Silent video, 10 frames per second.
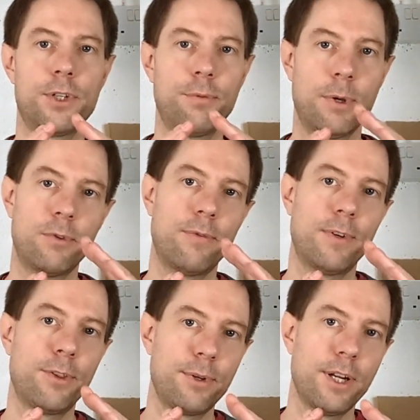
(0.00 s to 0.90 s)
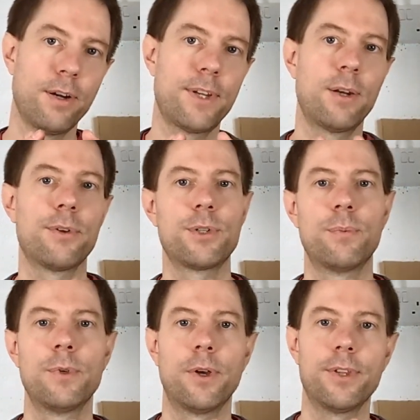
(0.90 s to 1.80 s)
So roughly 3.5 kilowatts
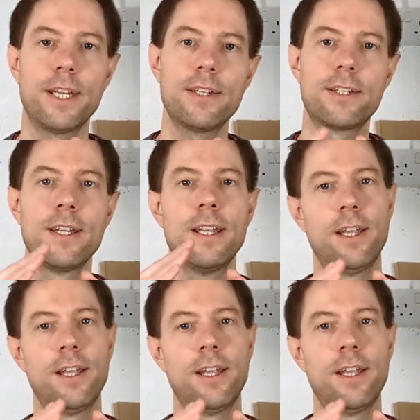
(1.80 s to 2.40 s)
on the east